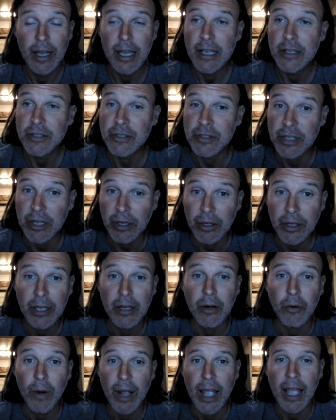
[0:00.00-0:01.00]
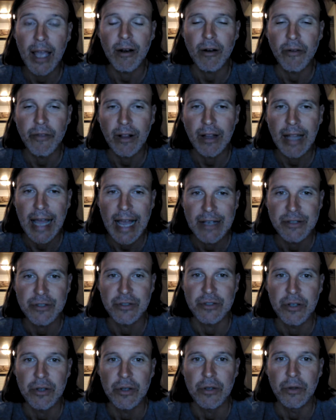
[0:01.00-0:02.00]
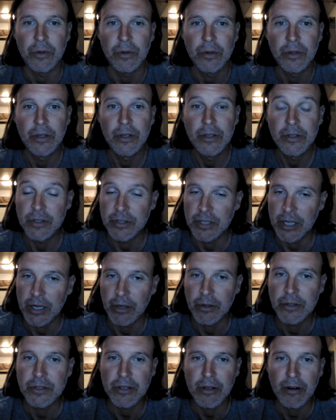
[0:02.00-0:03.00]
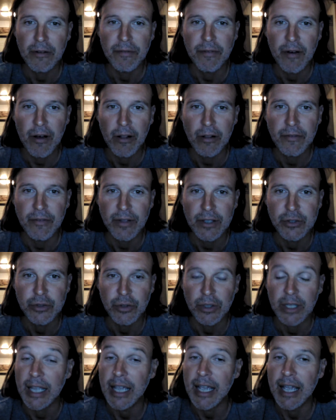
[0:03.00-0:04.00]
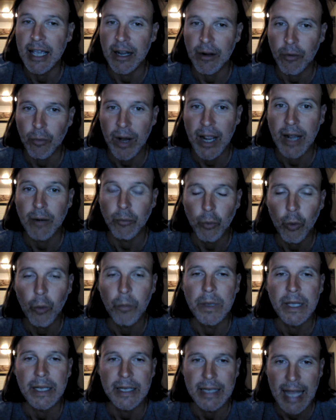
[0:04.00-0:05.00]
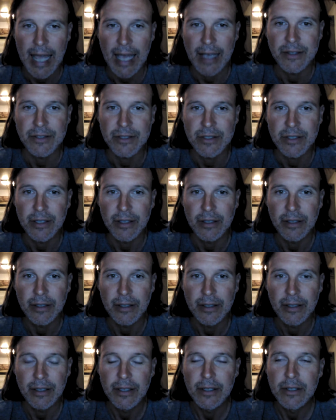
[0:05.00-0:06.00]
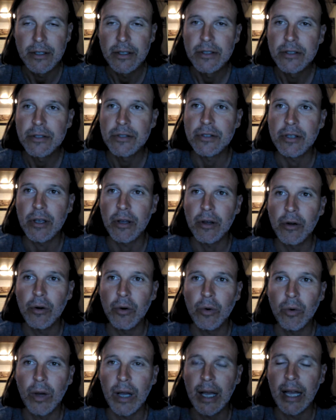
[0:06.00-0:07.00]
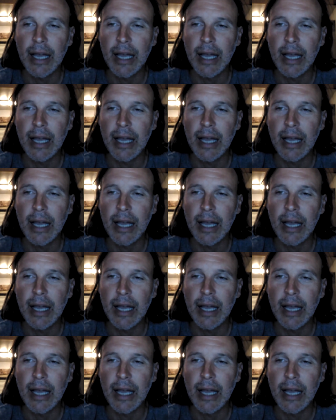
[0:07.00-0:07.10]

Syria and Iran are the last two. Syria's going to fall eventually, and Iran will be next. So